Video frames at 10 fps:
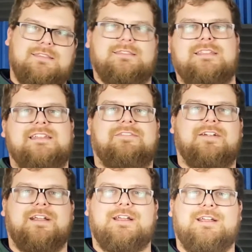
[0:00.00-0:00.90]
the
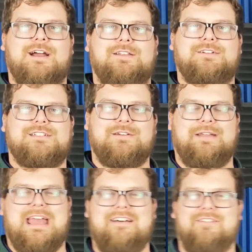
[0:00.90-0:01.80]
different colors that we
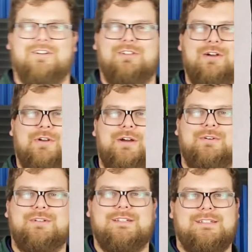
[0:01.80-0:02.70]
have in our logo